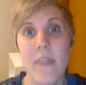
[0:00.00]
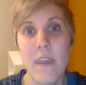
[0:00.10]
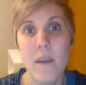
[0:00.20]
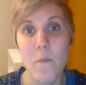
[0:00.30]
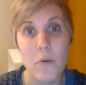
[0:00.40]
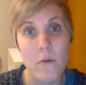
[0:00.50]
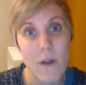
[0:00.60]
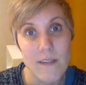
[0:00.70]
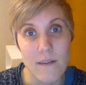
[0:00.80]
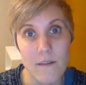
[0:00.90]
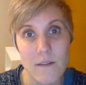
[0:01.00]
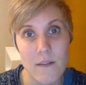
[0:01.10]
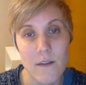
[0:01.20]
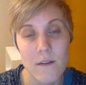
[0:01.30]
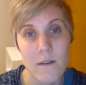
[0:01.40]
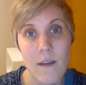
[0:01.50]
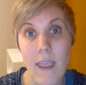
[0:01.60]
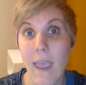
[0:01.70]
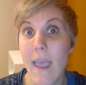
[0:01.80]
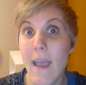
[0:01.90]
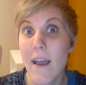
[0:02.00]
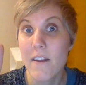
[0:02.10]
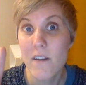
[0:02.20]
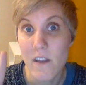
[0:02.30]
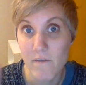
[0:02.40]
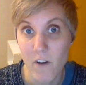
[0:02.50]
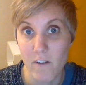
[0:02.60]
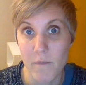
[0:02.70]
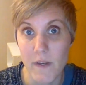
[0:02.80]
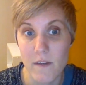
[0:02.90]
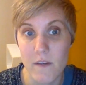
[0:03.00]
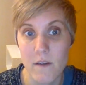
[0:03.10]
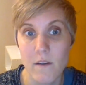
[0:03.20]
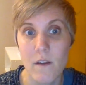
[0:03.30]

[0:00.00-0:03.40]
the presence and involvement